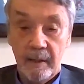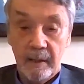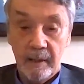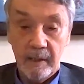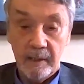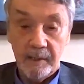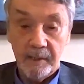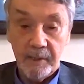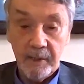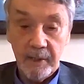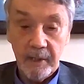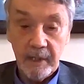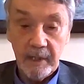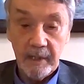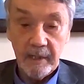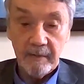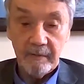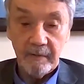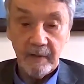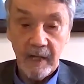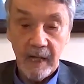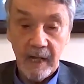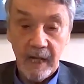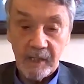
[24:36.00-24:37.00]
the city
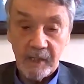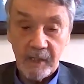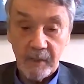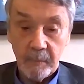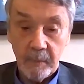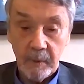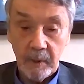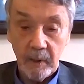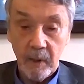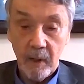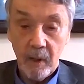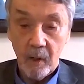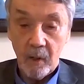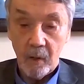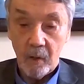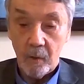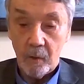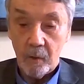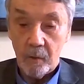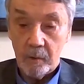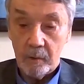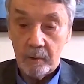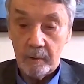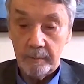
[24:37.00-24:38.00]
of Lhasa
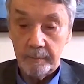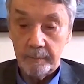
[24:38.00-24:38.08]
below.